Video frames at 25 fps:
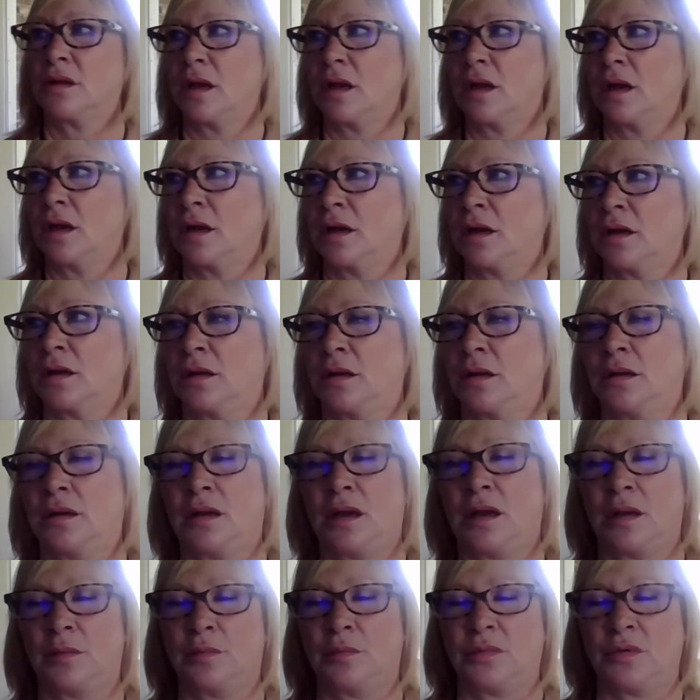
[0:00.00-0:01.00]

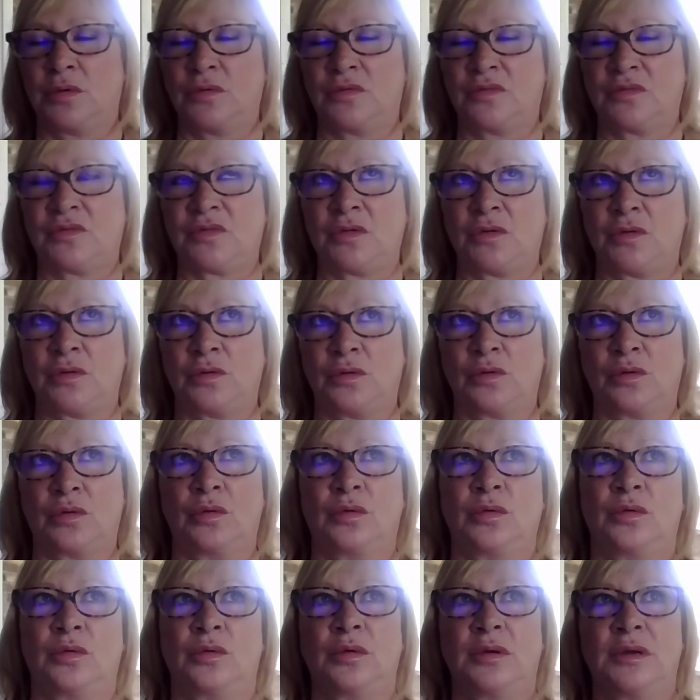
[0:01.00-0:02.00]
I moved
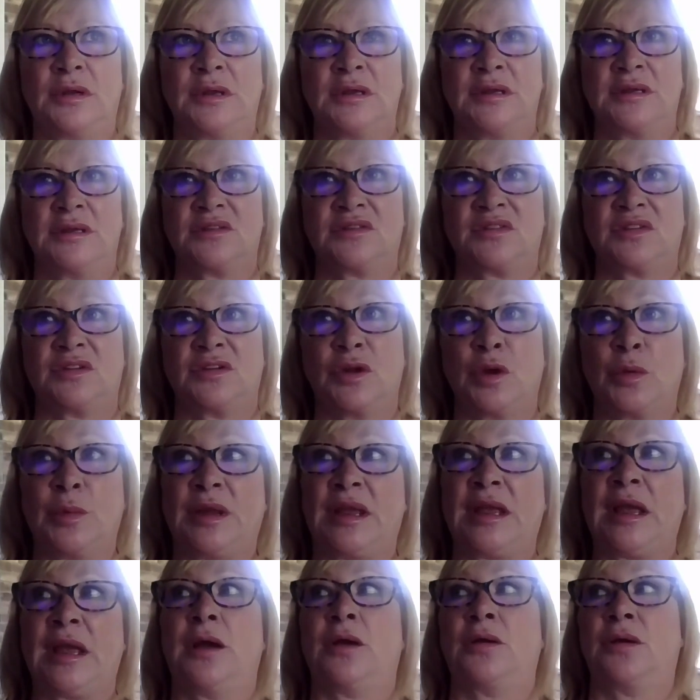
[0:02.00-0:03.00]
to Sonoma
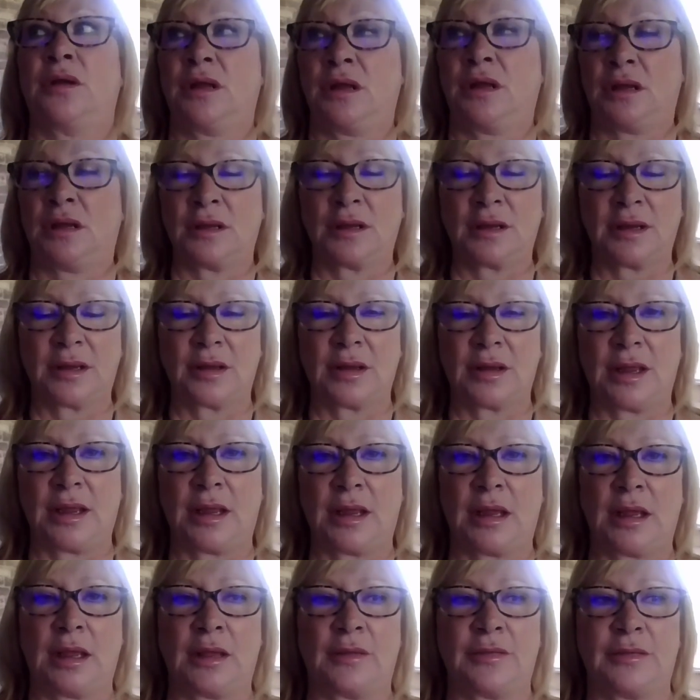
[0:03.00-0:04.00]
County,
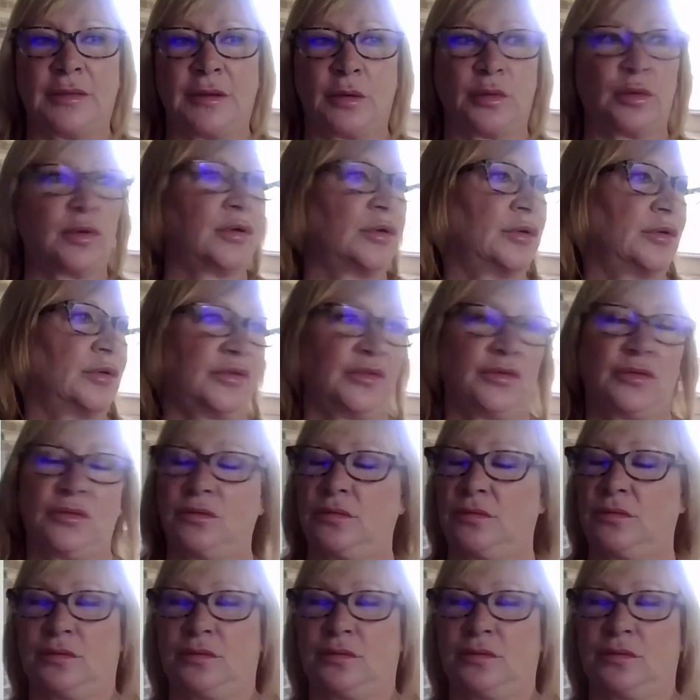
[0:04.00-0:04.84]
and that was